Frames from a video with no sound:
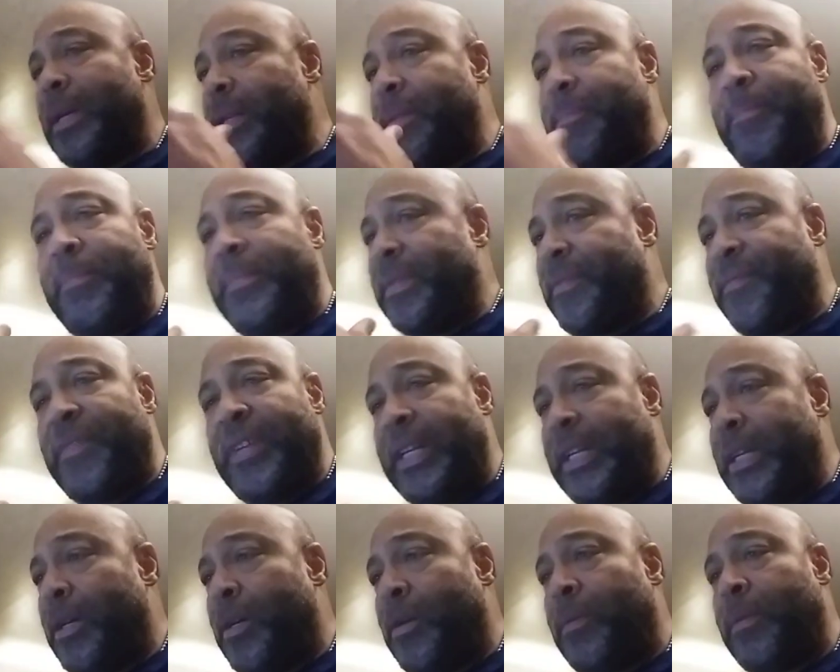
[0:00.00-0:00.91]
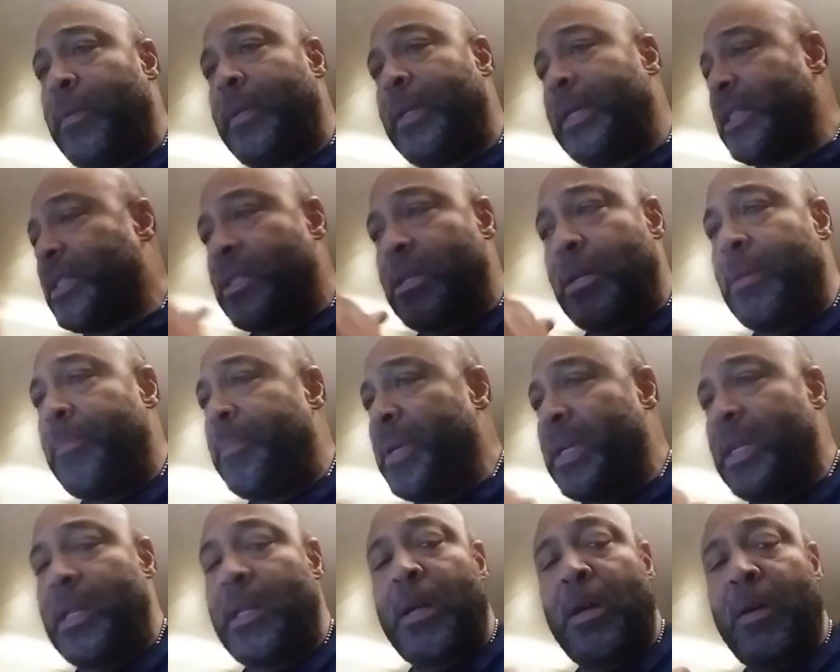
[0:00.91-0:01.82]
of the video. It's going to
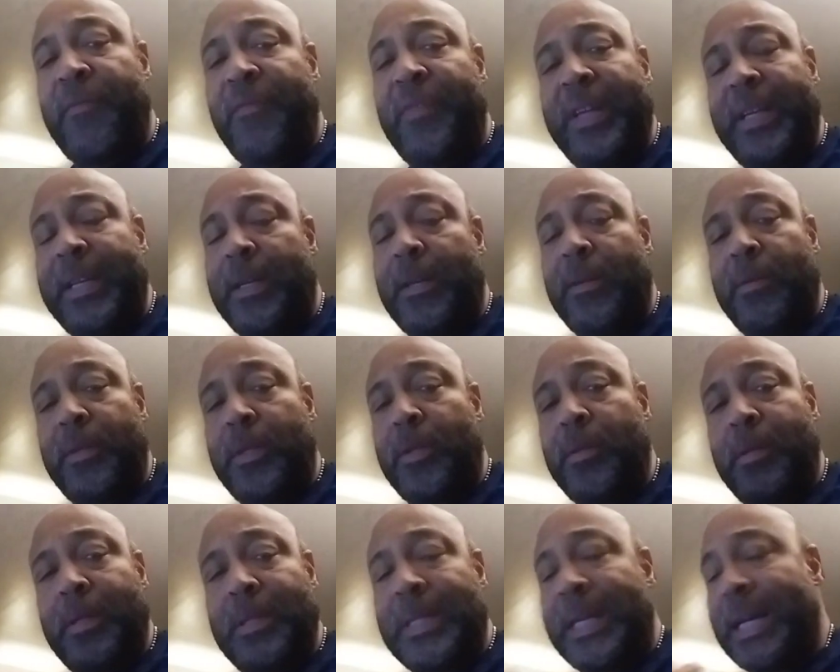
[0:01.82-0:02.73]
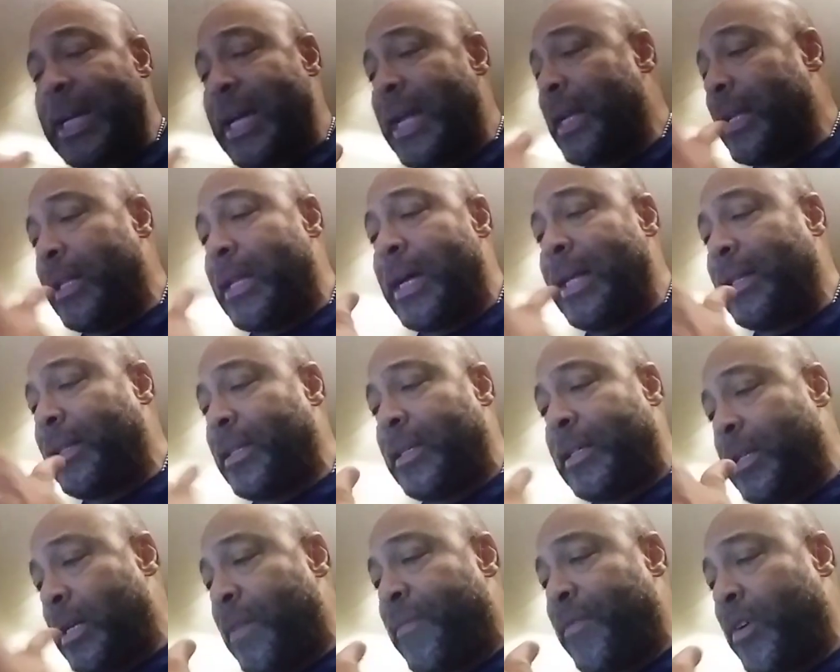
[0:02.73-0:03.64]
be a long video, dude, because I got a lot
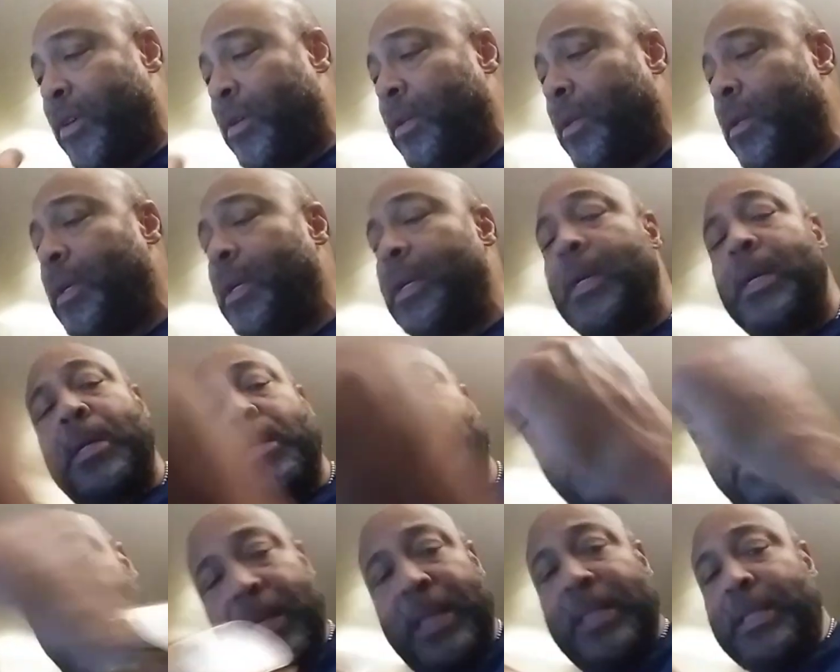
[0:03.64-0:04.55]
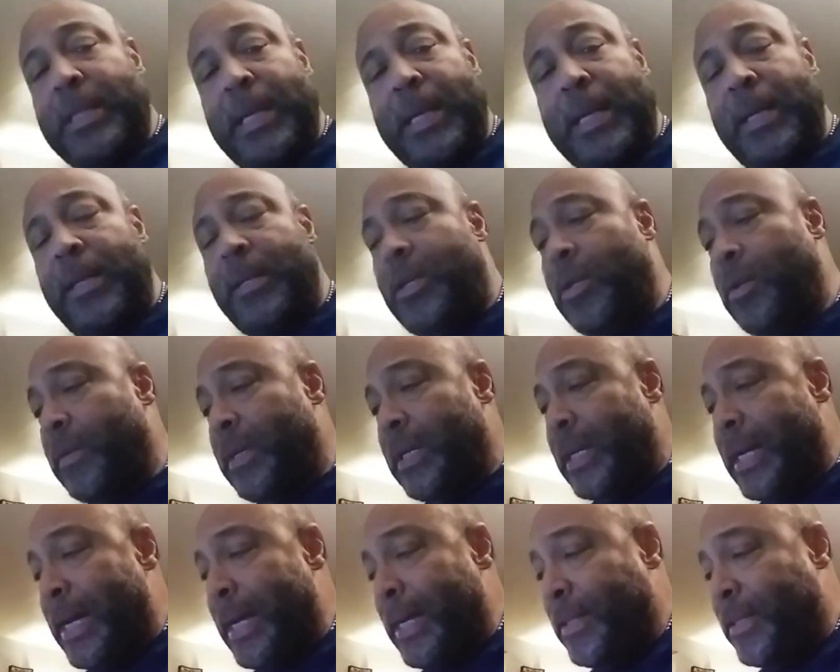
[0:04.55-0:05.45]
to cover. So let's get into
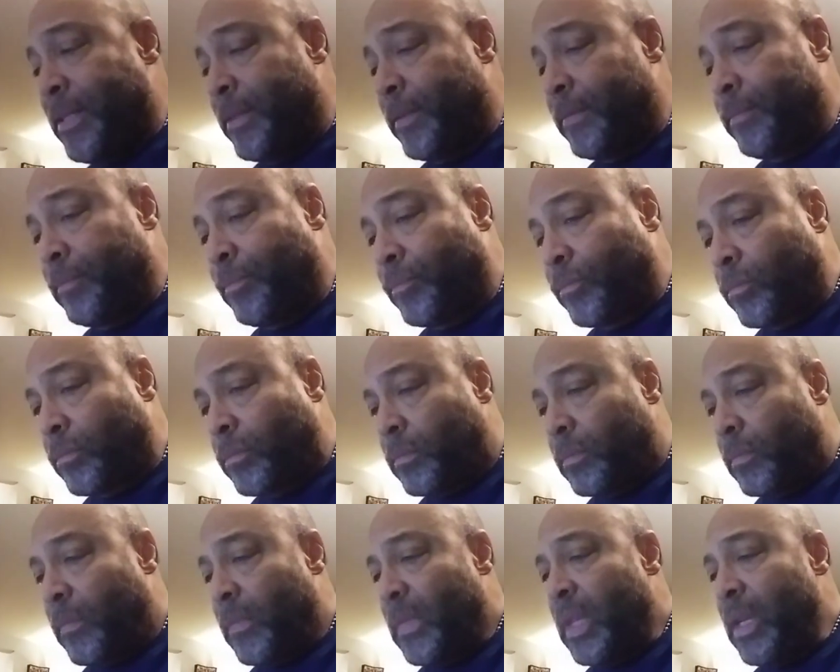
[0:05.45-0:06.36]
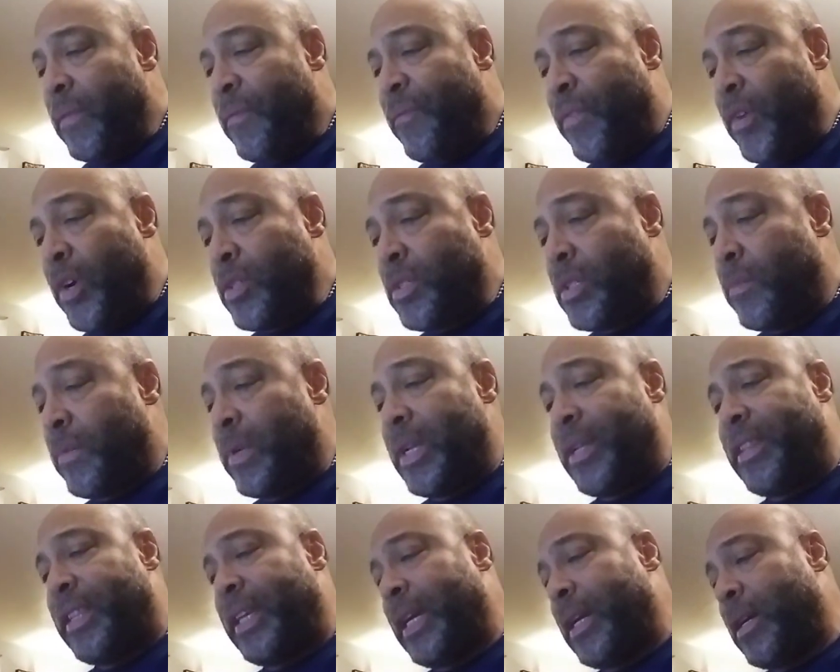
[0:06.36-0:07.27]
it, guys. First, I
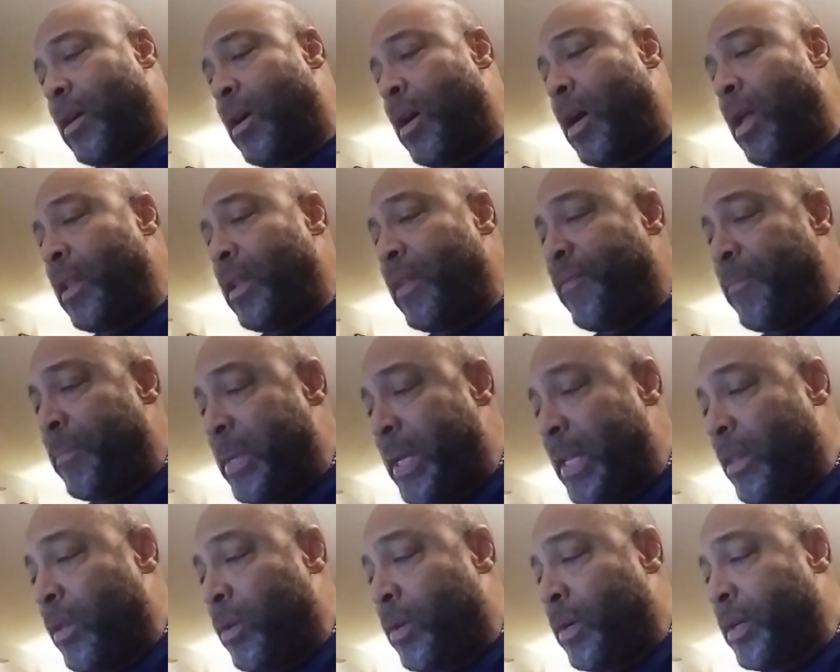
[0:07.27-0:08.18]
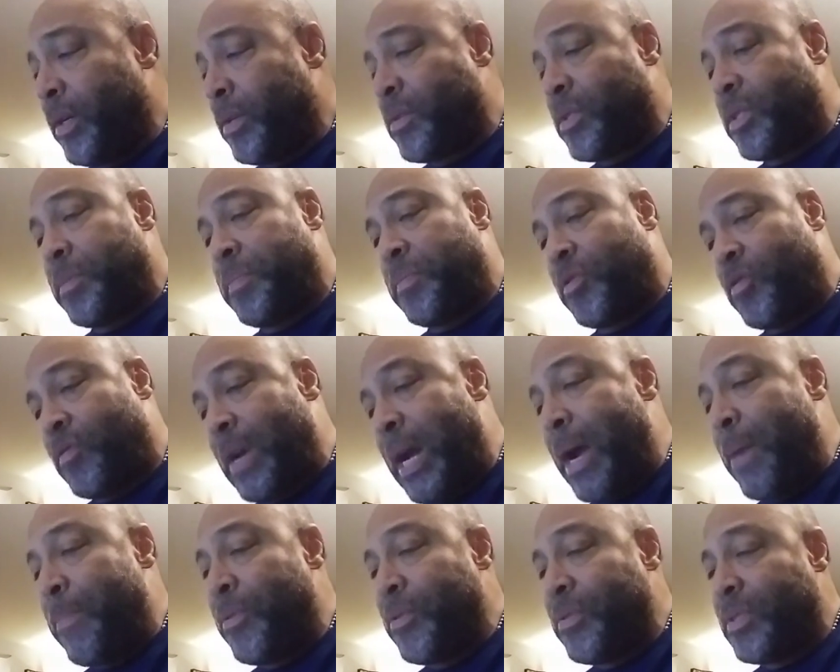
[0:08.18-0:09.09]
want to thank all of my loyal
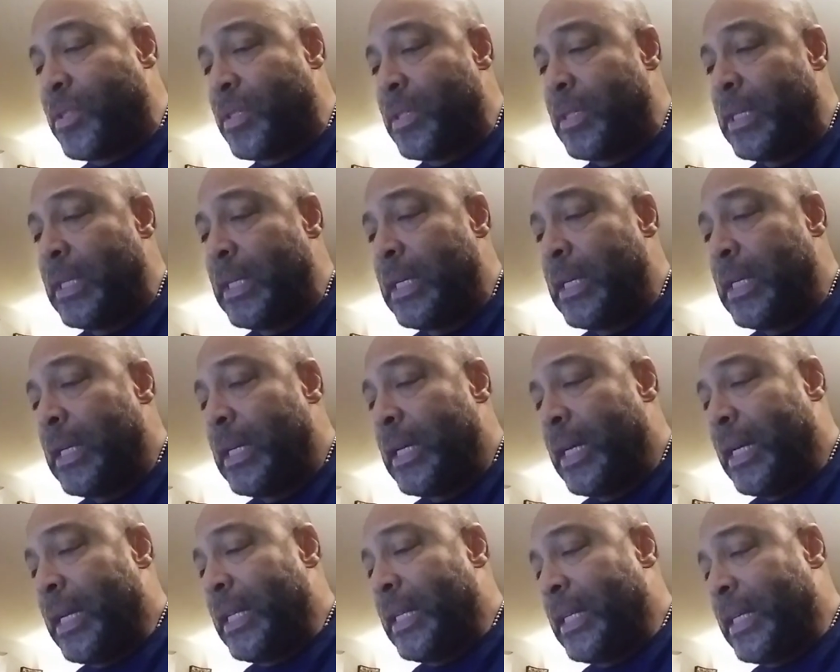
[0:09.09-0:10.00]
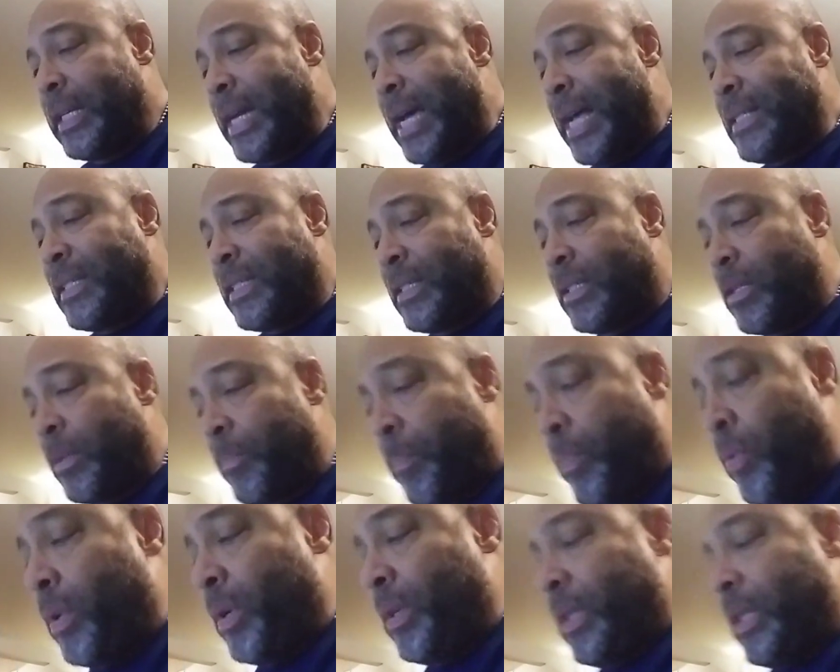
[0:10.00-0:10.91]
subscribers and the guys that
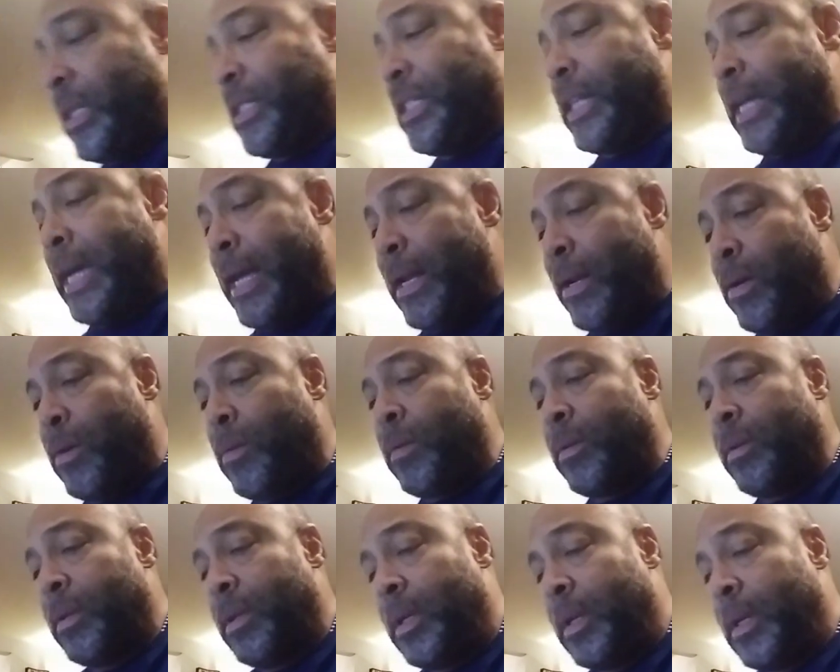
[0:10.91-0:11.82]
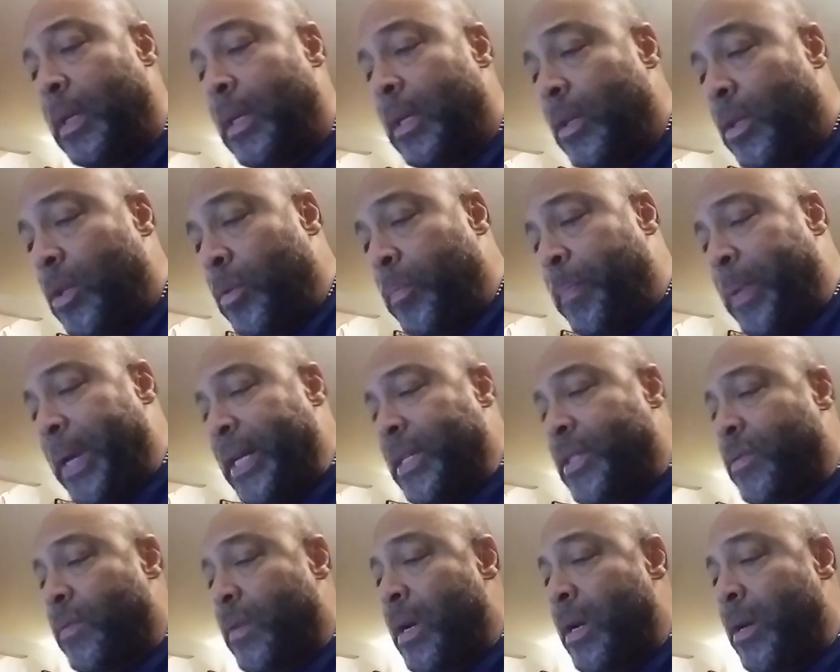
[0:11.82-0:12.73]
support the channel through
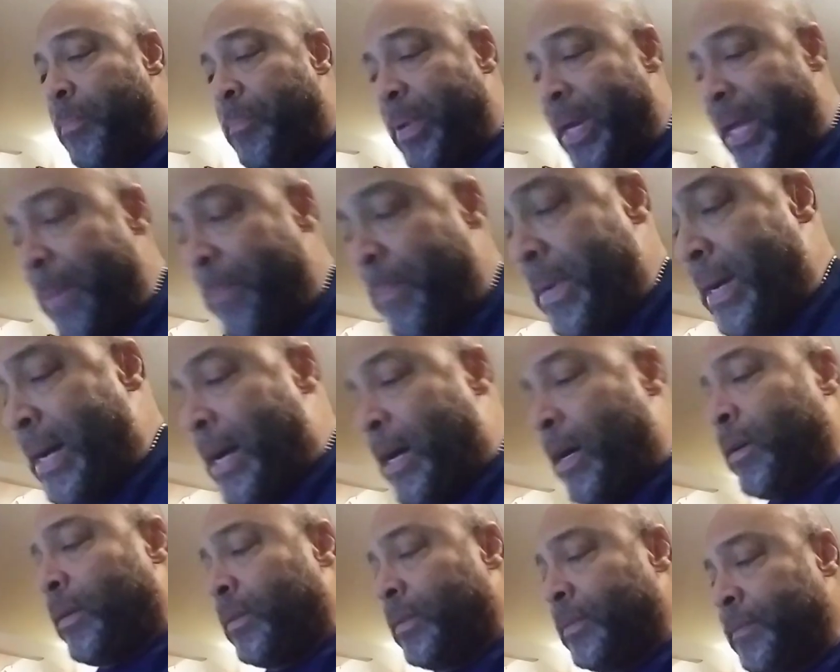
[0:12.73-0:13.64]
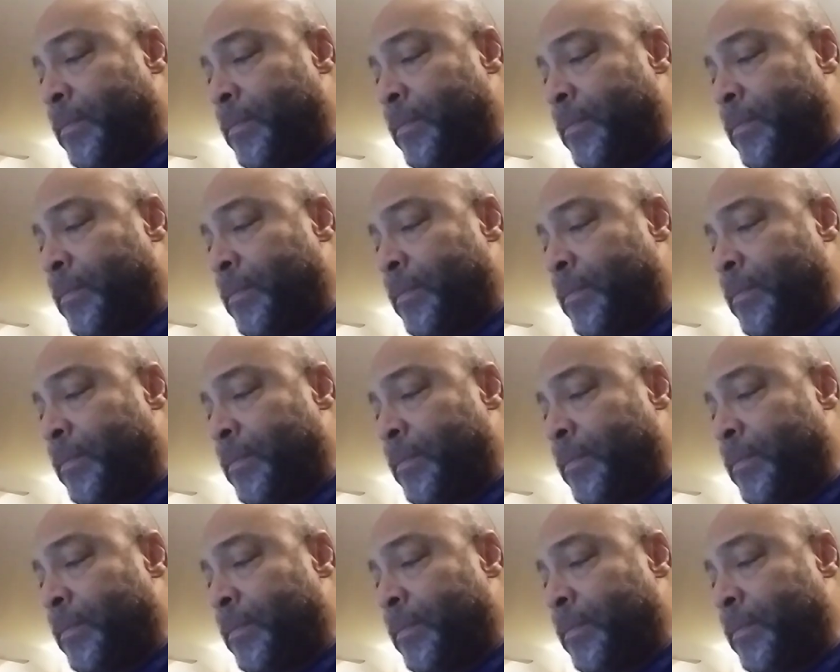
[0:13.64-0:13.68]
Patreon and PayPal,